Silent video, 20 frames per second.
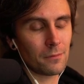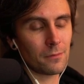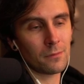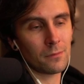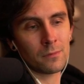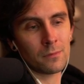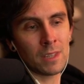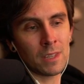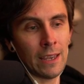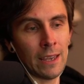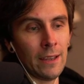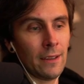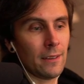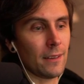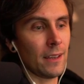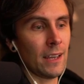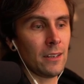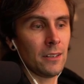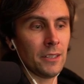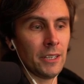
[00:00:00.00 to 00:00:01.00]
Yeah,
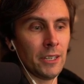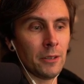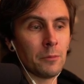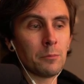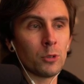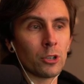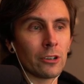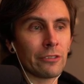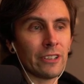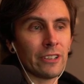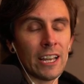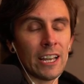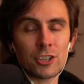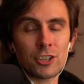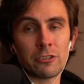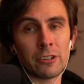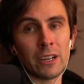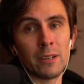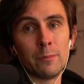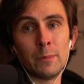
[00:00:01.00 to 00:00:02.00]
I don't know. More flashy
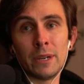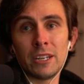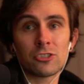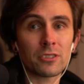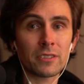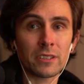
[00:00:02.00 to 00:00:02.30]
Red Mage